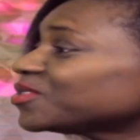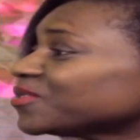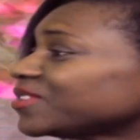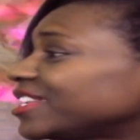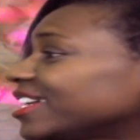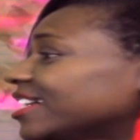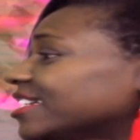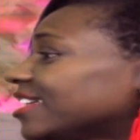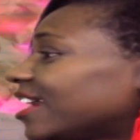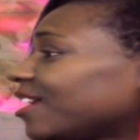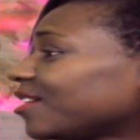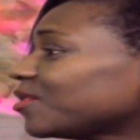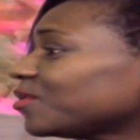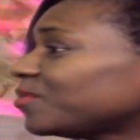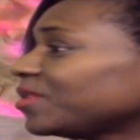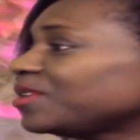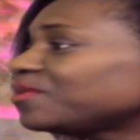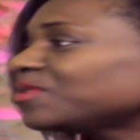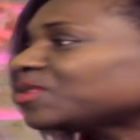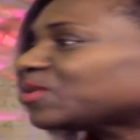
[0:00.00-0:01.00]
2 to 3 days out of
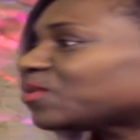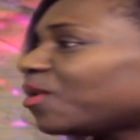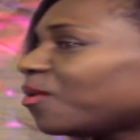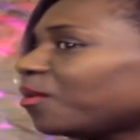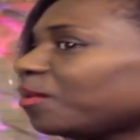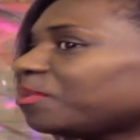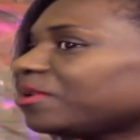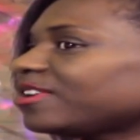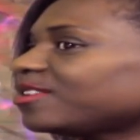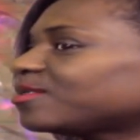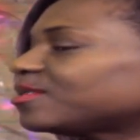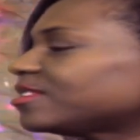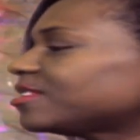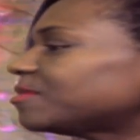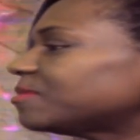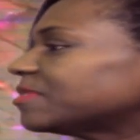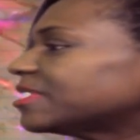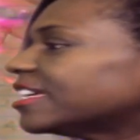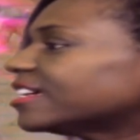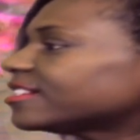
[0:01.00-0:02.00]
the week, what's wrong with putting on
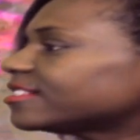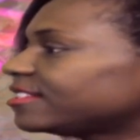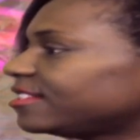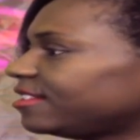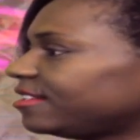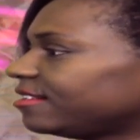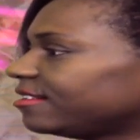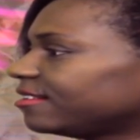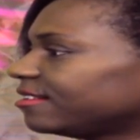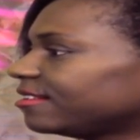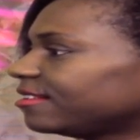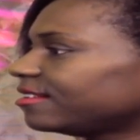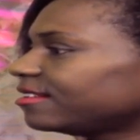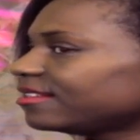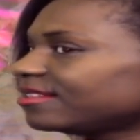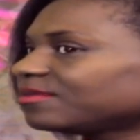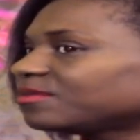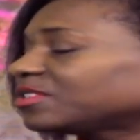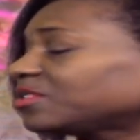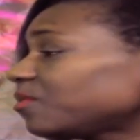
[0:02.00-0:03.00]
something sexy?
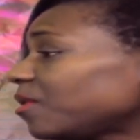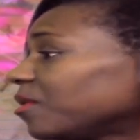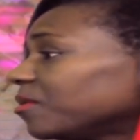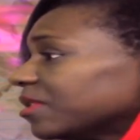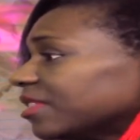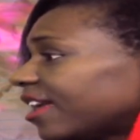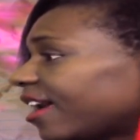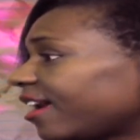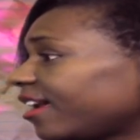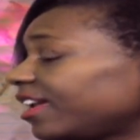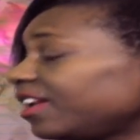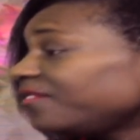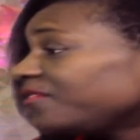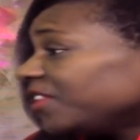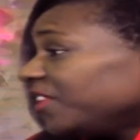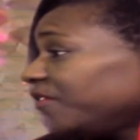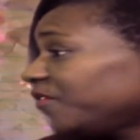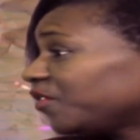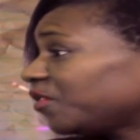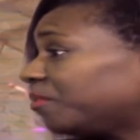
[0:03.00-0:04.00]
What's wrong with that?
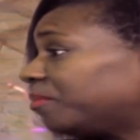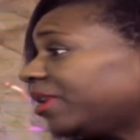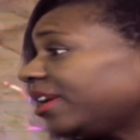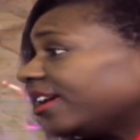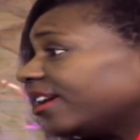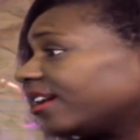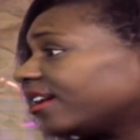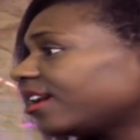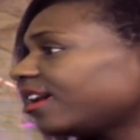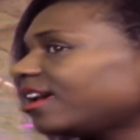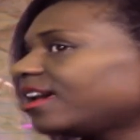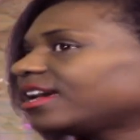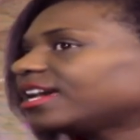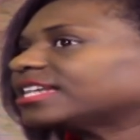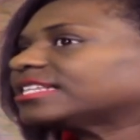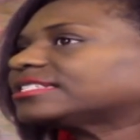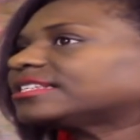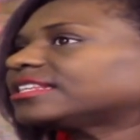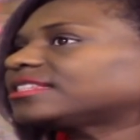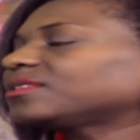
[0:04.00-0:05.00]
Even if you're big,
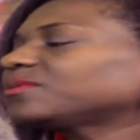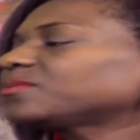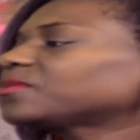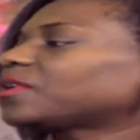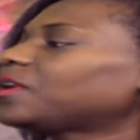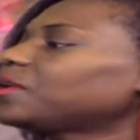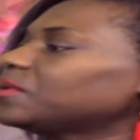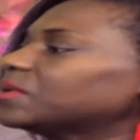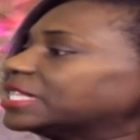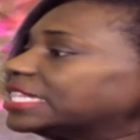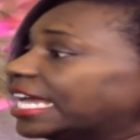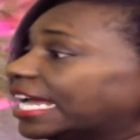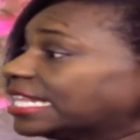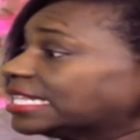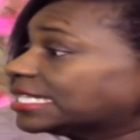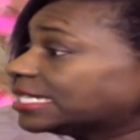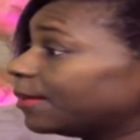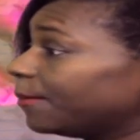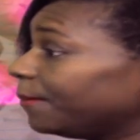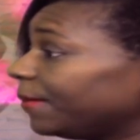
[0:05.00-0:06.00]
it's nothing wrong with
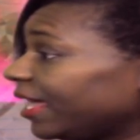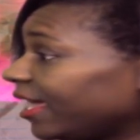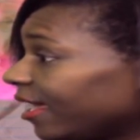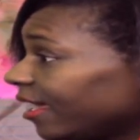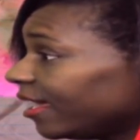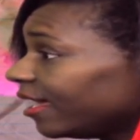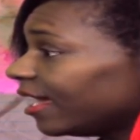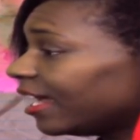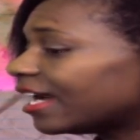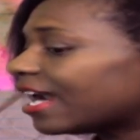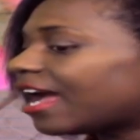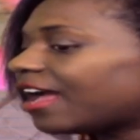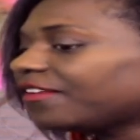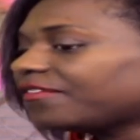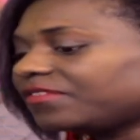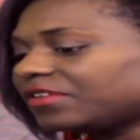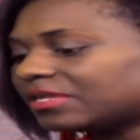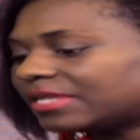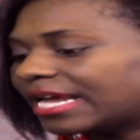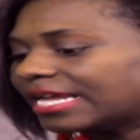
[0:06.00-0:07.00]
that to me. And
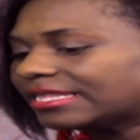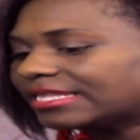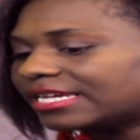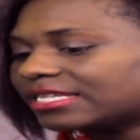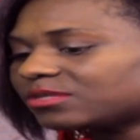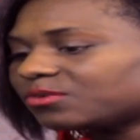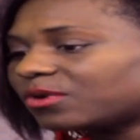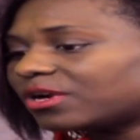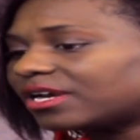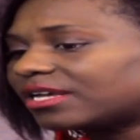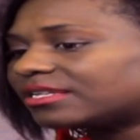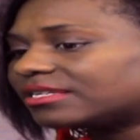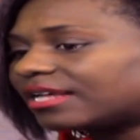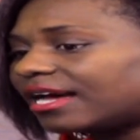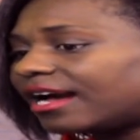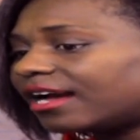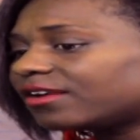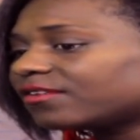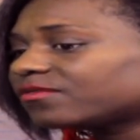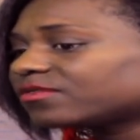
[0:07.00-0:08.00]
I feel like that's where a
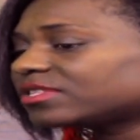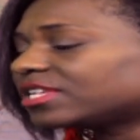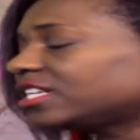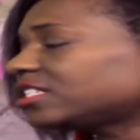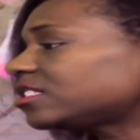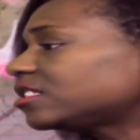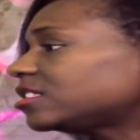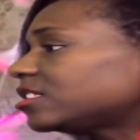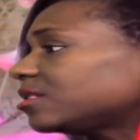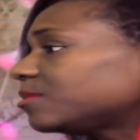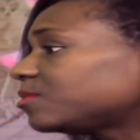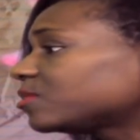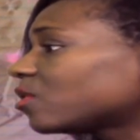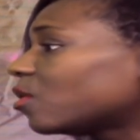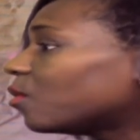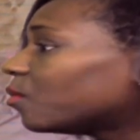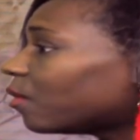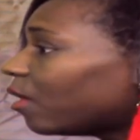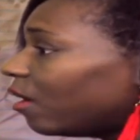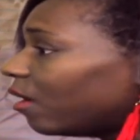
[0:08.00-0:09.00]
lot of relationships
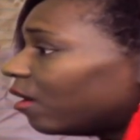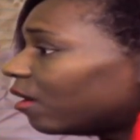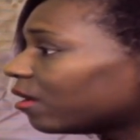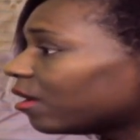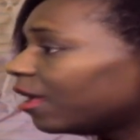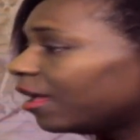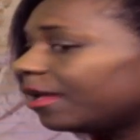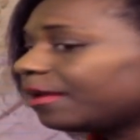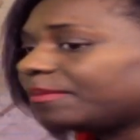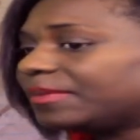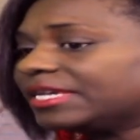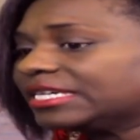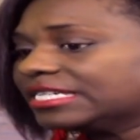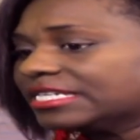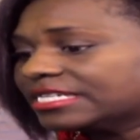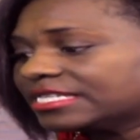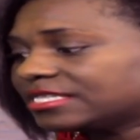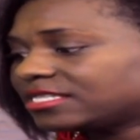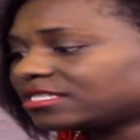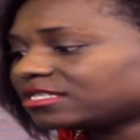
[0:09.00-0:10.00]
go wrong,
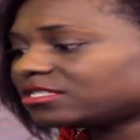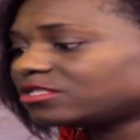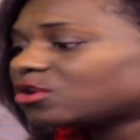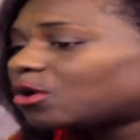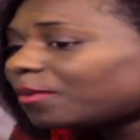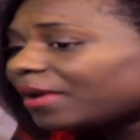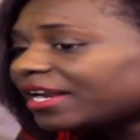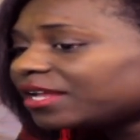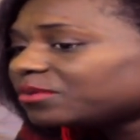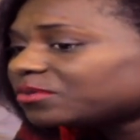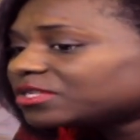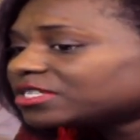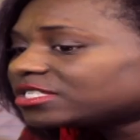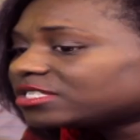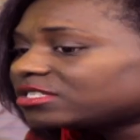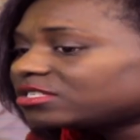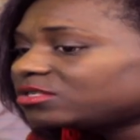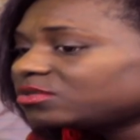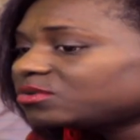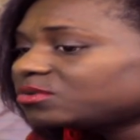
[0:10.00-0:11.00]
because nobody
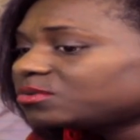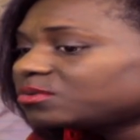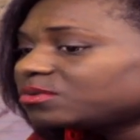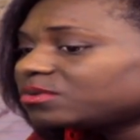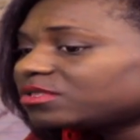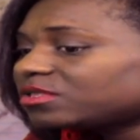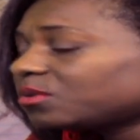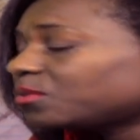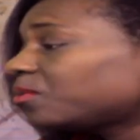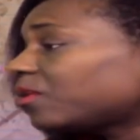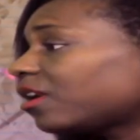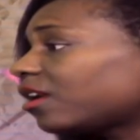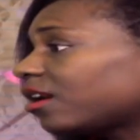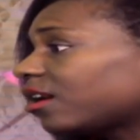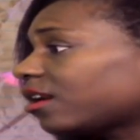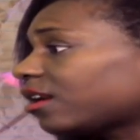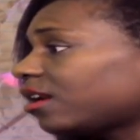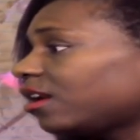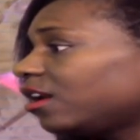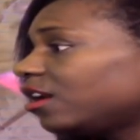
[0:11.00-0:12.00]
wants to do the
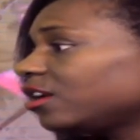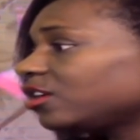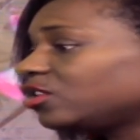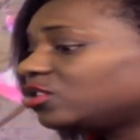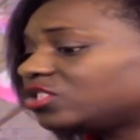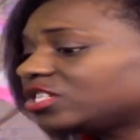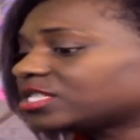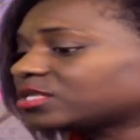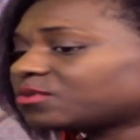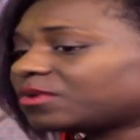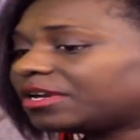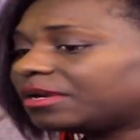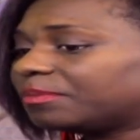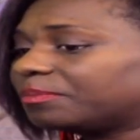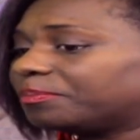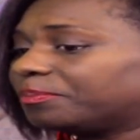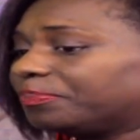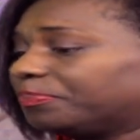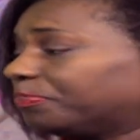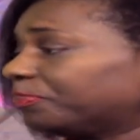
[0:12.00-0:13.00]
work. You just want
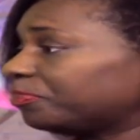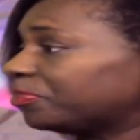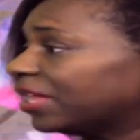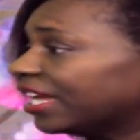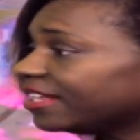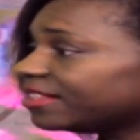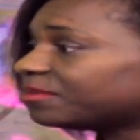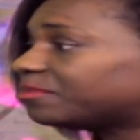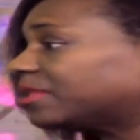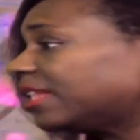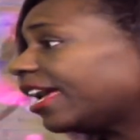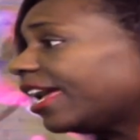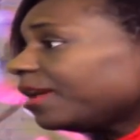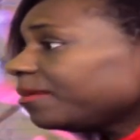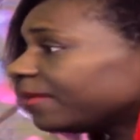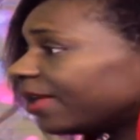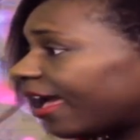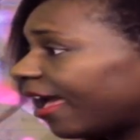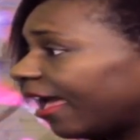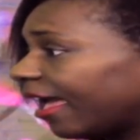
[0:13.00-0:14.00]
to play the
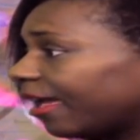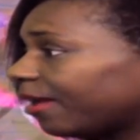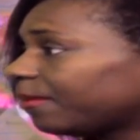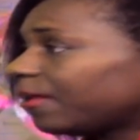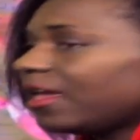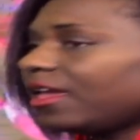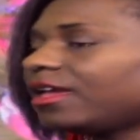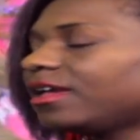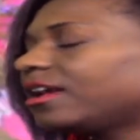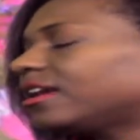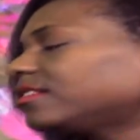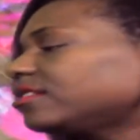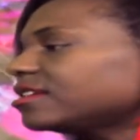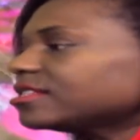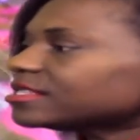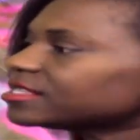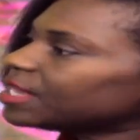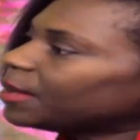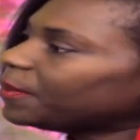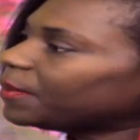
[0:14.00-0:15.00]
blame game and
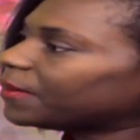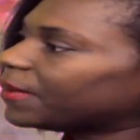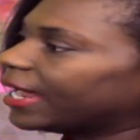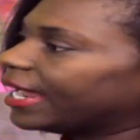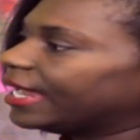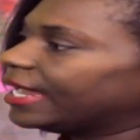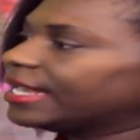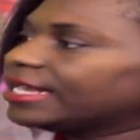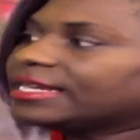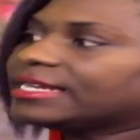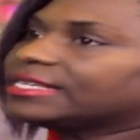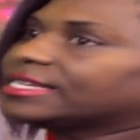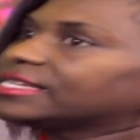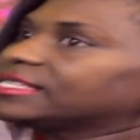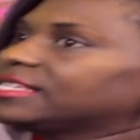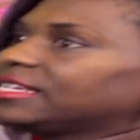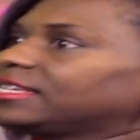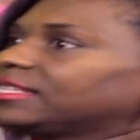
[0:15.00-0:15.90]
then separate. And it